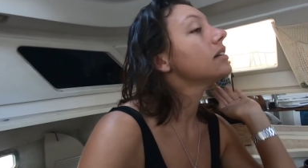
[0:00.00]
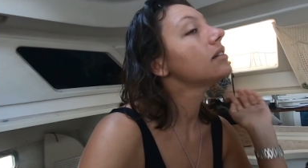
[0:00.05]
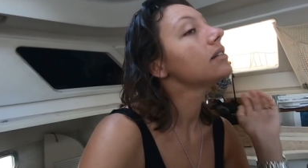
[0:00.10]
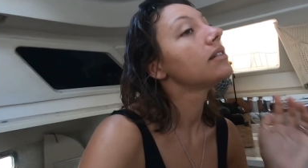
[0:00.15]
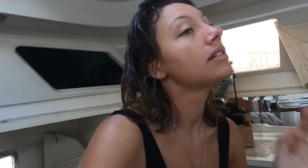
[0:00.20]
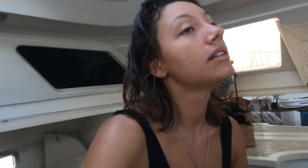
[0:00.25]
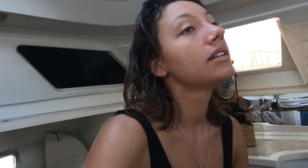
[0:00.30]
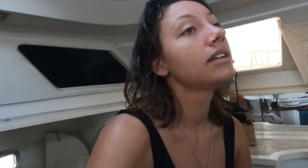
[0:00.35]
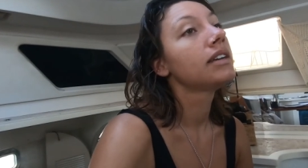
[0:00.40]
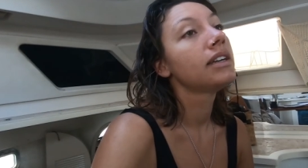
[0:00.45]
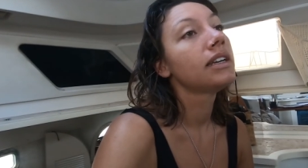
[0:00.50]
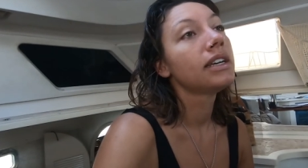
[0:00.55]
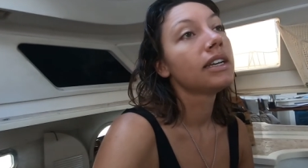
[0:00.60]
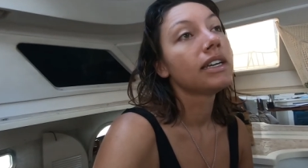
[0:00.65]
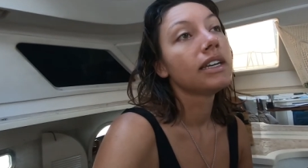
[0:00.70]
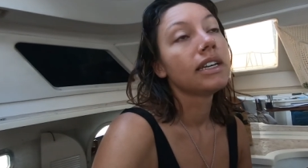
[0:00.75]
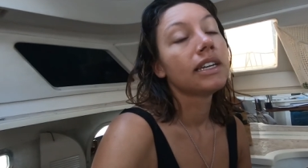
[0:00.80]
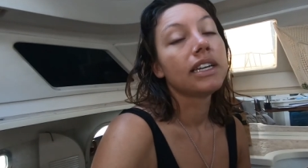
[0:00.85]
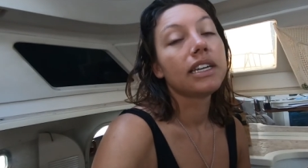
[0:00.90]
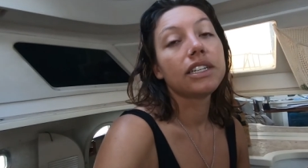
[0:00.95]
dingy
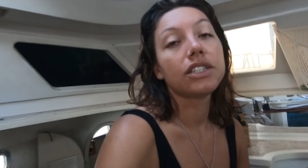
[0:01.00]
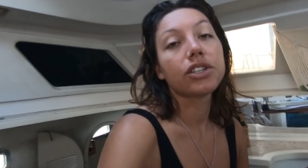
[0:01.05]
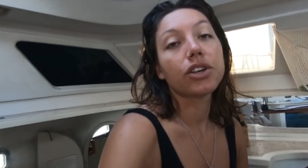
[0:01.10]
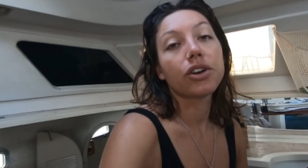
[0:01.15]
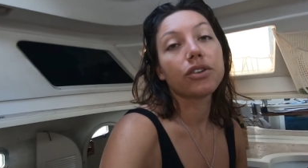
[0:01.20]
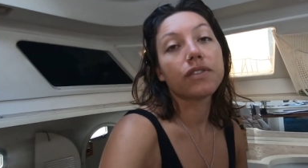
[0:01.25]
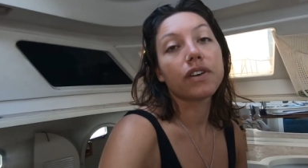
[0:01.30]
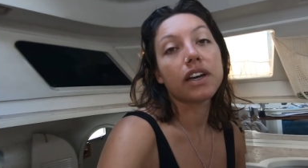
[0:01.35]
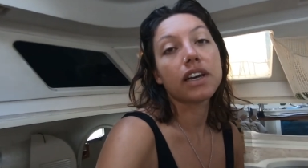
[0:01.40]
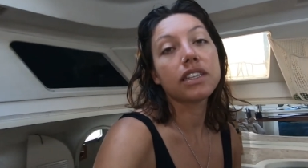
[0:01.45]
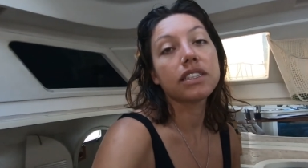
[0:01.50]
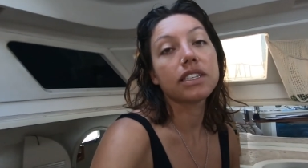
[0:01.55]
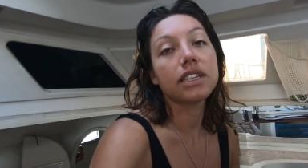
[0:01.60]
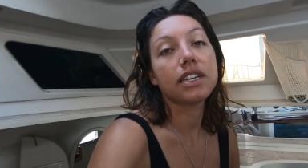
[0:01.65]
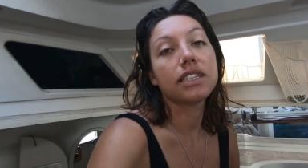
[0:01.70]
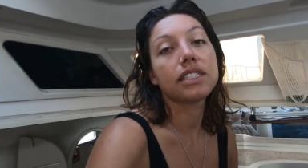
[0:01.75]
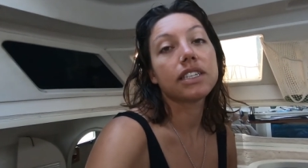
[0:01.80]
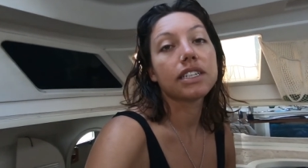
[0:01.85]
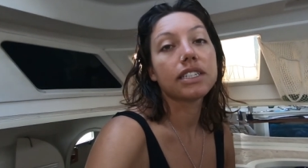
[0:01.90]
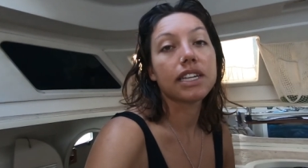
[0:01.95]
into Irvan's and
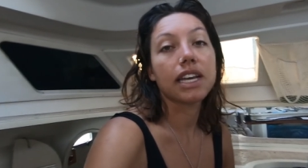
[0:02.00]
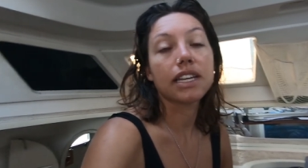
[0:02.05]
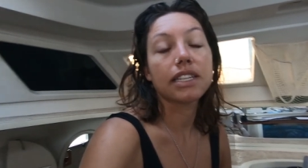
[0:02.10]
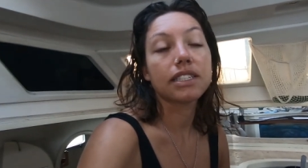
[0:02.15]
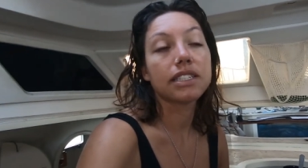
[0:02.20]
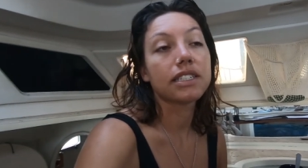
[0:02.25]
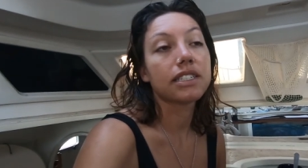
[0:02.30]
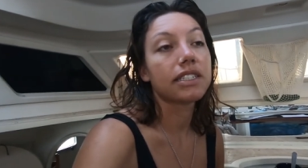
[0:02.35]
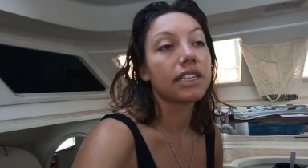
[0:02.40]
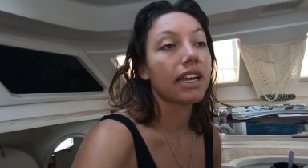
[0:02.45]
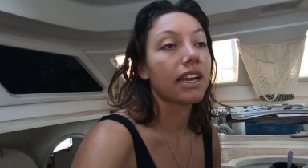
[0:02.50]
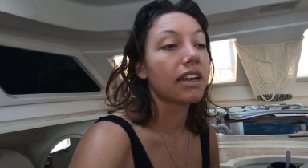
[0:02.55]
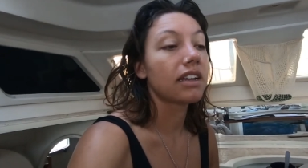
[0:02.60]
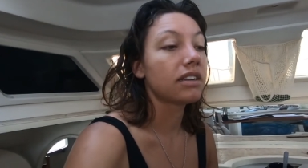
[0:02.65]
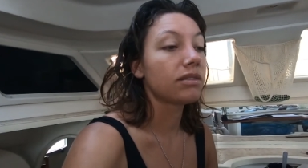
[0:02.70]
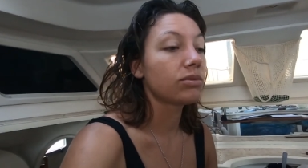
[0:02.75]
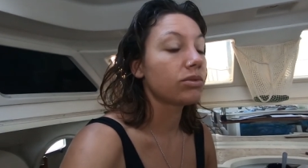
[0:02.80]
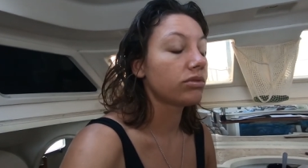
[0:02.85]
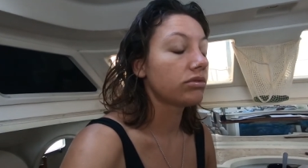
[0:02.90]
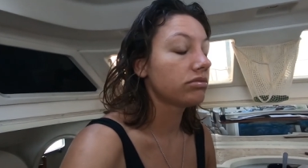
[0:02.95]
he's going to take us into town
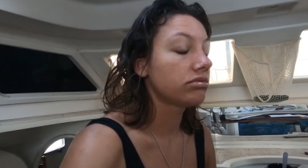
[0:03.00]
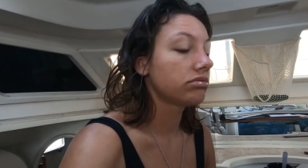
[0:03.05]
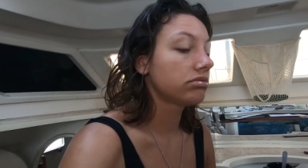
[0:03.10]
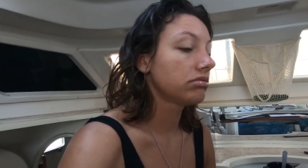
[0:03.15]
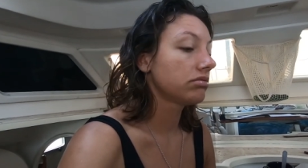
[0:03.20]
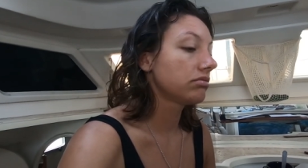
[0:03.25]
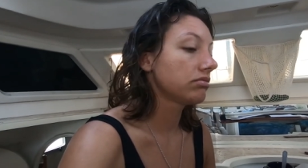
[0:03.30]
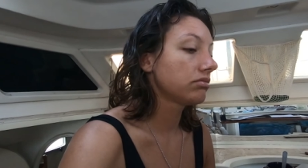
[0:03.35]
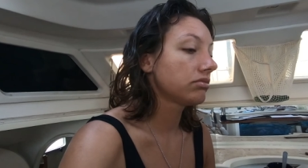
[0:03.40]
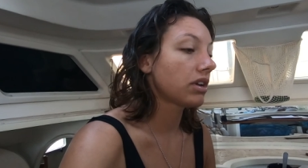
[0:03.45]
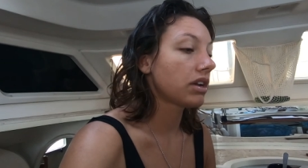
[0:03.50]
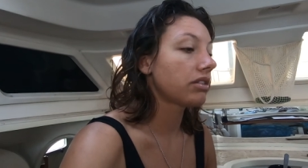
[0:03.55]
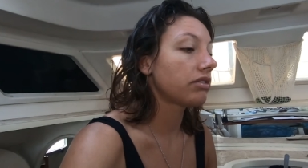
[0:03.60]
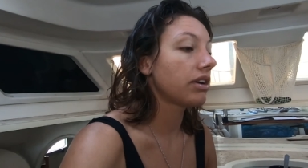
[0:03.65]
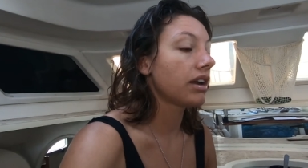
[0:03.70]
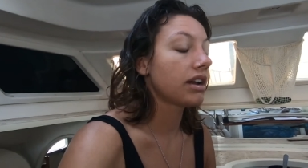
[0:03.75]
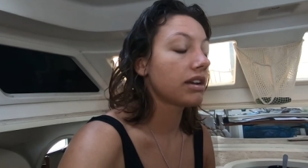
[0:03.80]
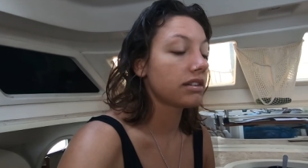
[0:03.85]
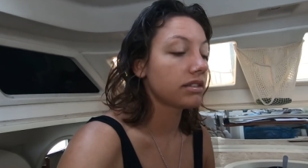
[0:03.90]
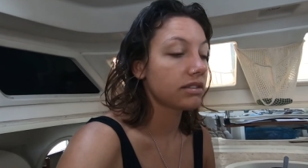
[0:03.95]
and we'll run
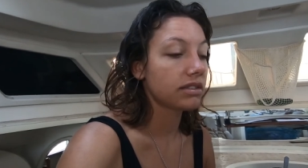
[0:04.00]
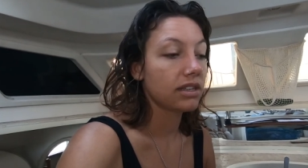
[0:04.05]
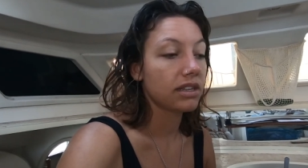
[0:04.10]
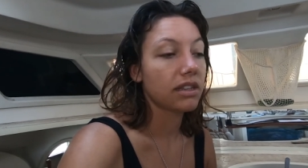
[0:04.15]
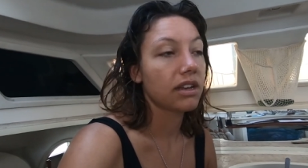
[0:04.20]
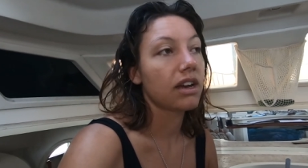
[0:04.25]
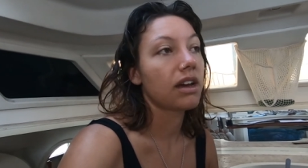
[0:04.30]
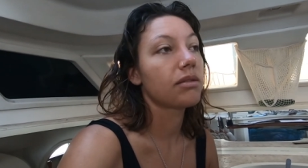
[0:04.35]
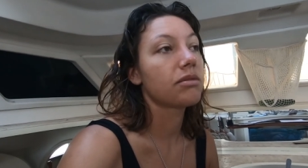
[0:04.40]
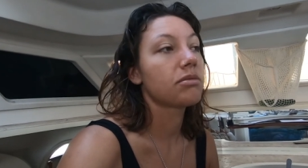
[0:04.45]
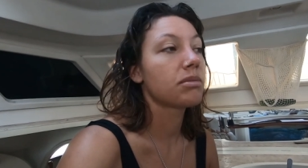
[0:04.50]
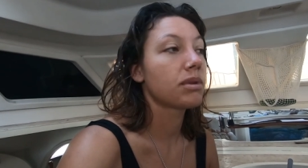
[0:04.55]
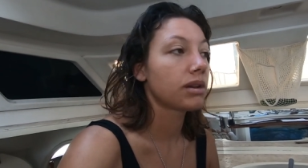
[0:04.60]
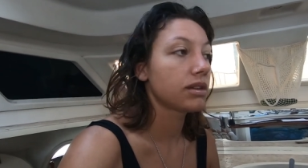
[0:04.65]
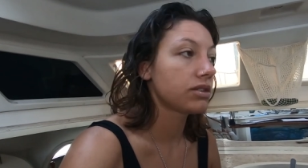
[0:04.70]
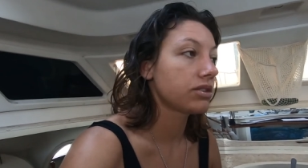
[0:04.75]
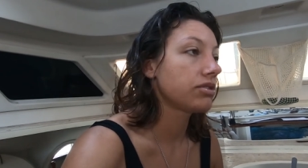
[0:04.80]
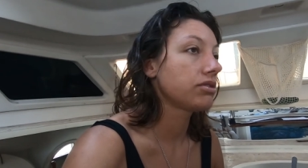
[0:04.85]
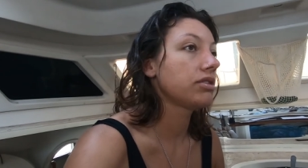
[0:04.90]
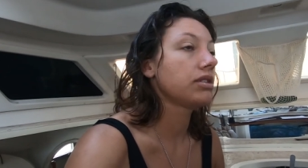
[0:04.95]
around and see the harbour
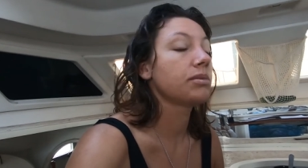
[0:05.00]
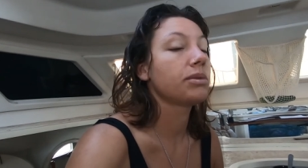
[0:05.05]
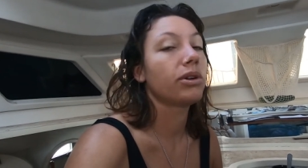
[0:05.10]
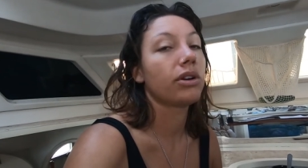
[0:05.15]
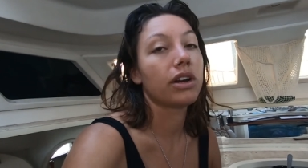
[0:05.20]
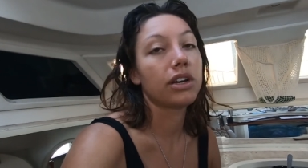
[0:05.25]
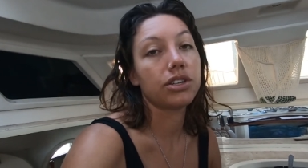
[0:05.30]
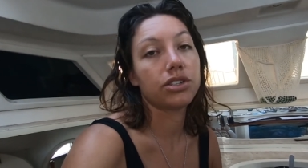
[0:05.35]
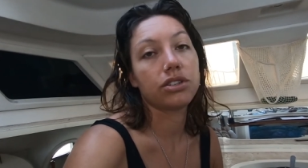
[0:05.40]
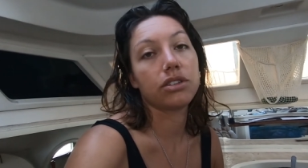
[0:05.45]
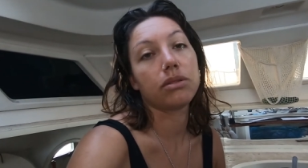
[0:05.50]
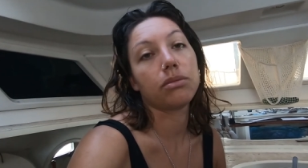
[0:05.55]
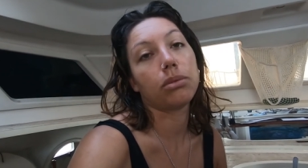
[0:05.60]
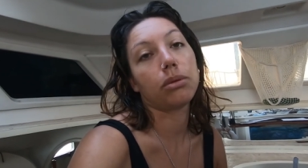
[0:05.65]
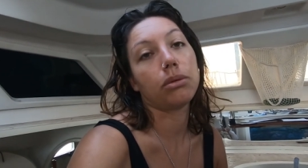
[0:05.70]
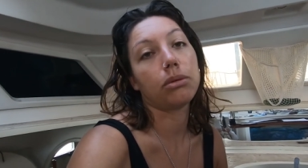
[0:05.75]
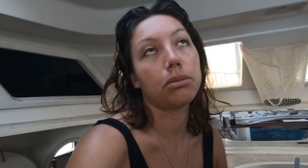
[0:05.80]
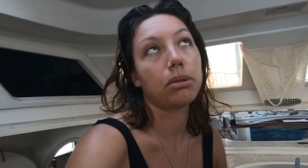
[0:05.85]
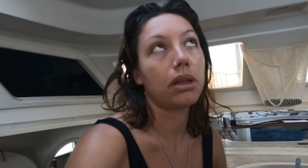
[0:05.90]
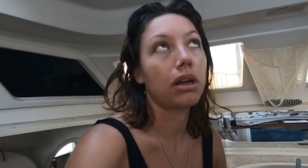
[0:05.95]
master and immigration and
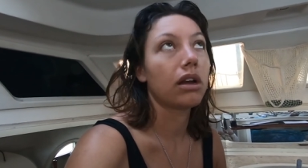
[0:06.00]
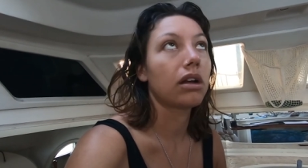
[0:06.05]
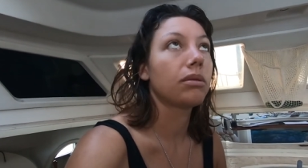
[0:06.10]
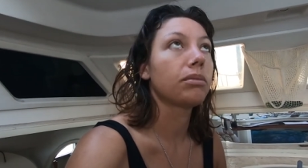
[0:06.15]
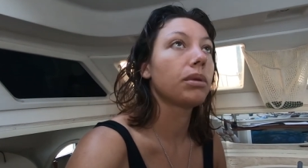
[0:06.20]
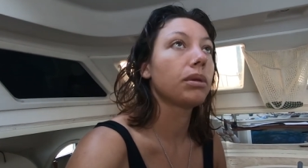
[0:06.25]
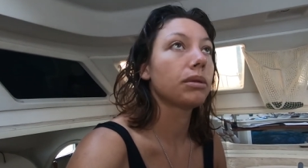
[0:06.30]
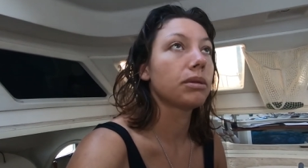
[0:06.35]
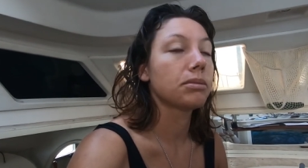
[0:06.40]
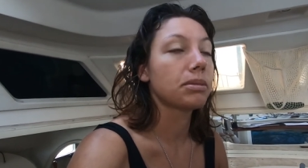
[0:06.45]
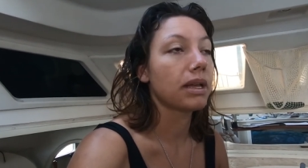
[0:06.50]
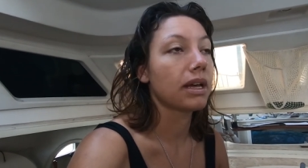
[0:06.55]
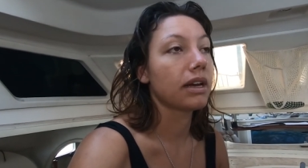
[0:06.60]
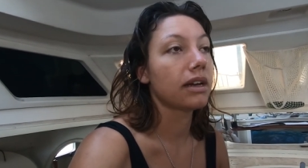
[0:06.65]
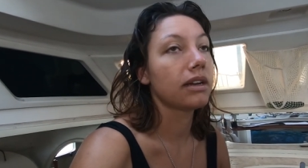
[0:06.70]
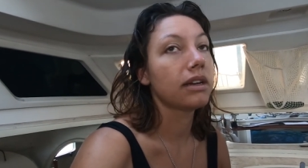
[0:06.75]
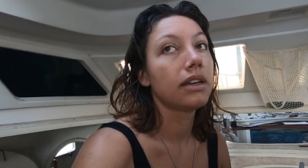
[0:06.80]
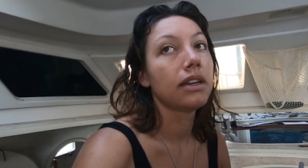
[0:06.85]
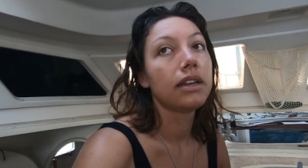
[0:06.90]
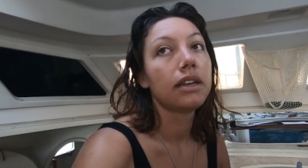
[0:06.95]
blah, blah, blah, and blah, blah,
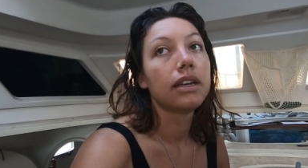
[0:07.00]
blah.